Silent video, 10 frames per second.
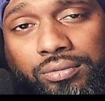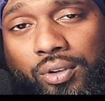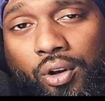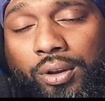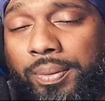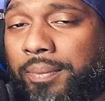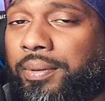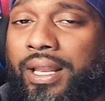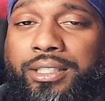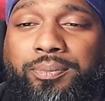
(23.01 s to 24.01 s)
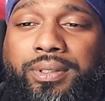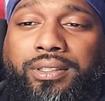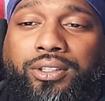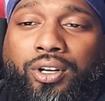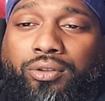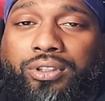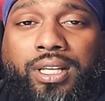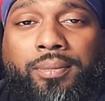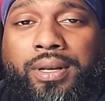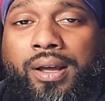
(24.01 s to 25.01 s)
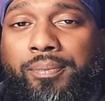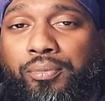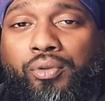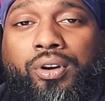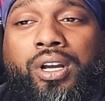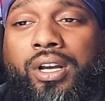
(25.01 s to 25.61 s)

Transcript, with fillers: all the people that's been, you know, subbing up or